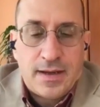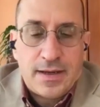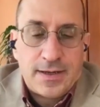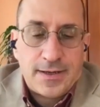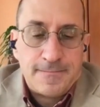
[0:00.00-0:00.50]

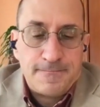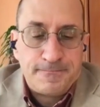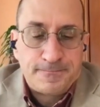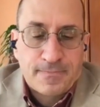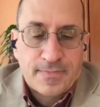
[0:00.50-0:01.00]

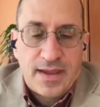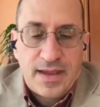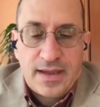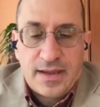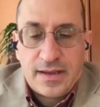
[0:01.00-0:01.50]

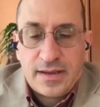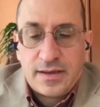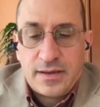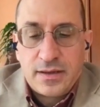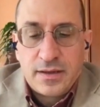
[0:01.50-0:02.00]

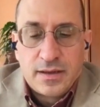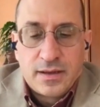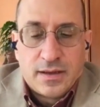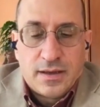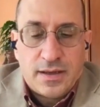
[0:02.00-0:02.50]
And
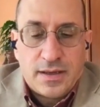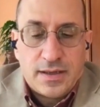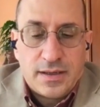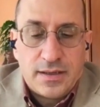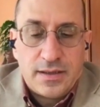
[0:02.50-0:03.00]

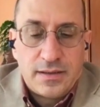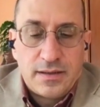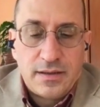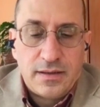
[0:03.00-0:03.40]
uh,